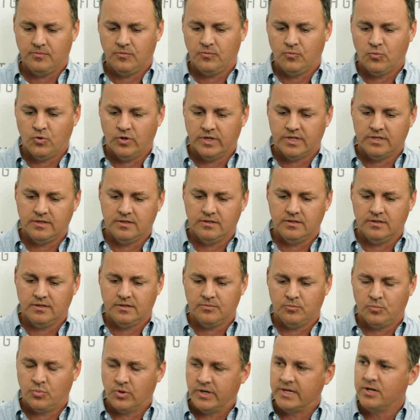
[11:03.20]
would
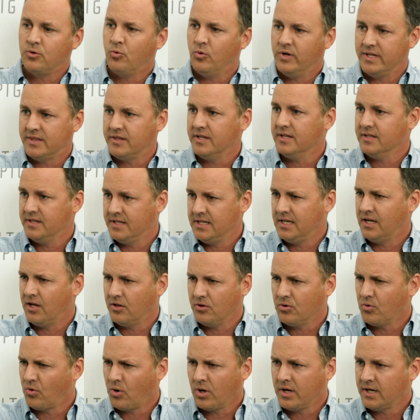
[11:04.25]
bring with it the
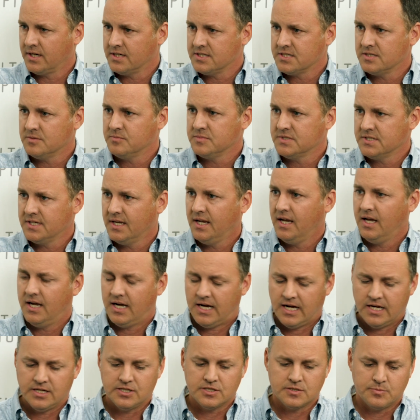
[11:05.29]
other organisms.
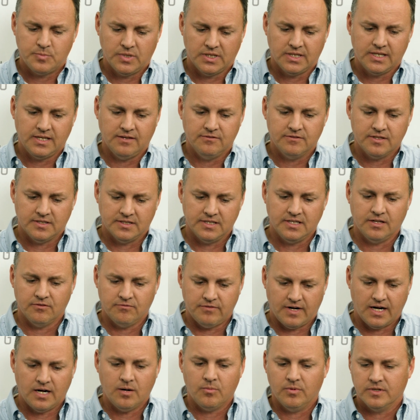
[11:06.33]
I just believe that the
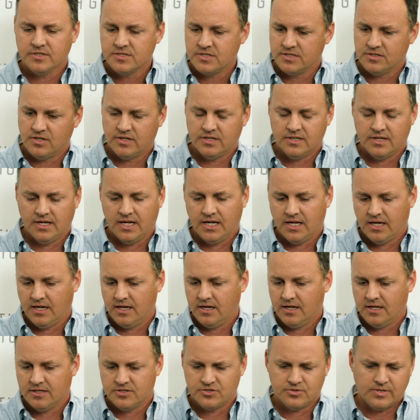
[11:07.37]
environments
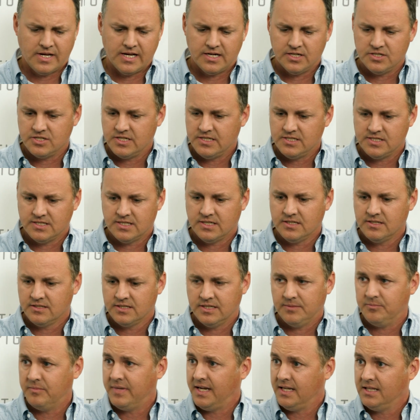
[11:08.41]
and strategies
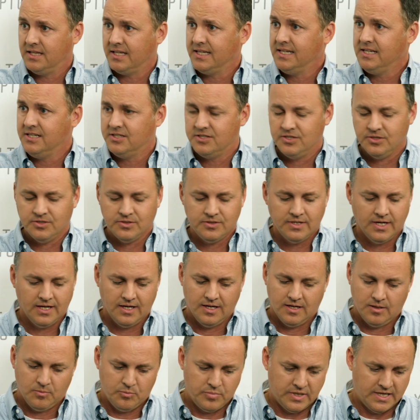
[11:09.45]
that may lead to
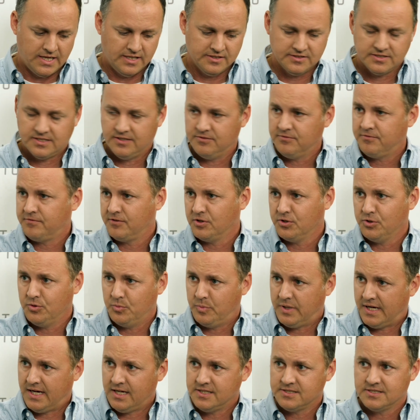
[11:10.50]
positive flu,
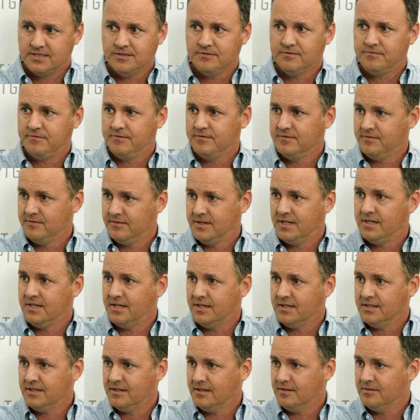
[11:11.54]
positive
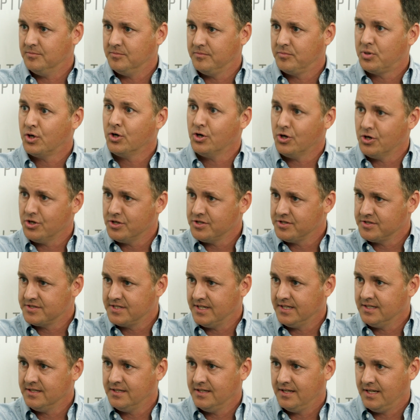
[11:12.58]
PRRS,
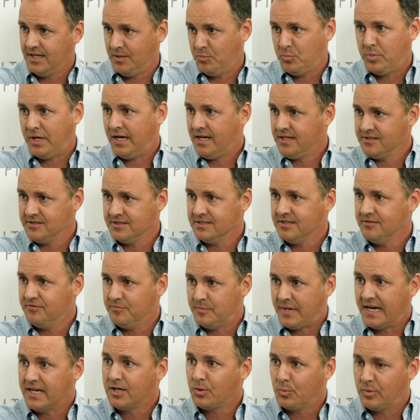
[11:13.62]
and positive
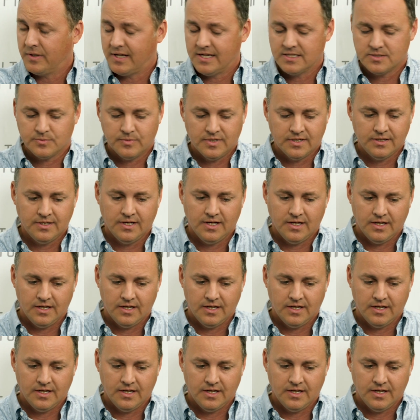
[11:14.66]
Mycoplasma,